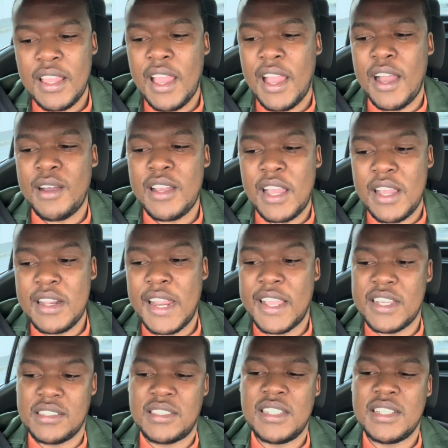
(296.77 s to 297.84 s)
like I
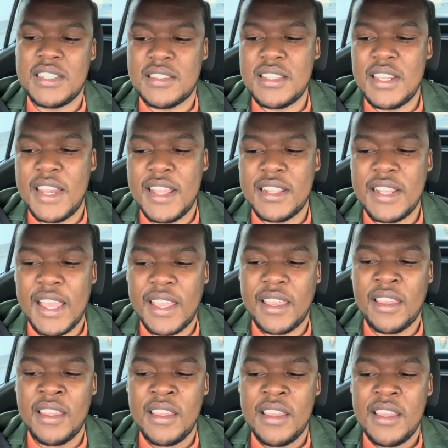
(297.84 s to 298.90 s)
said, I still had like
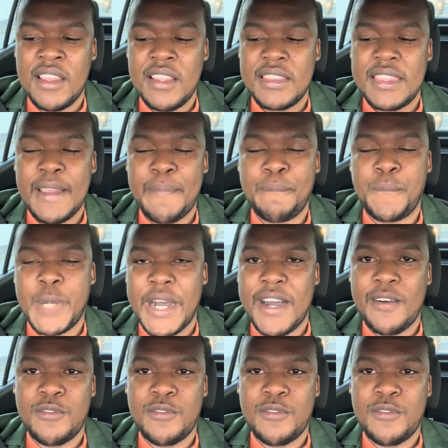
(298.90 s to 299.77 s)
the bar.